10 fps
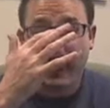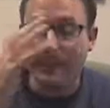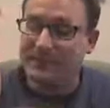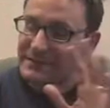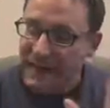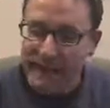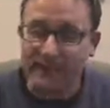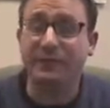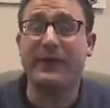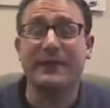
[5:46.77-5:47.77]
and
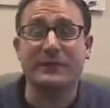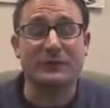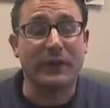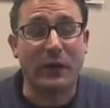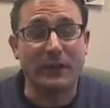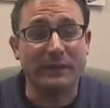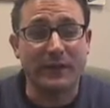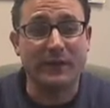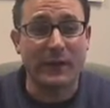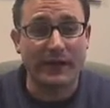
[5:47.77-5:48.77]
besides the fact that you'll help me
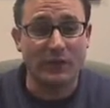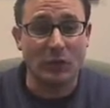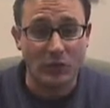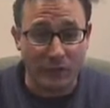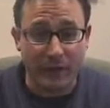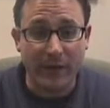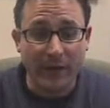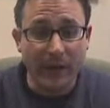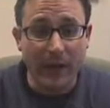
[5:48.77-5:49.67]
feed my children,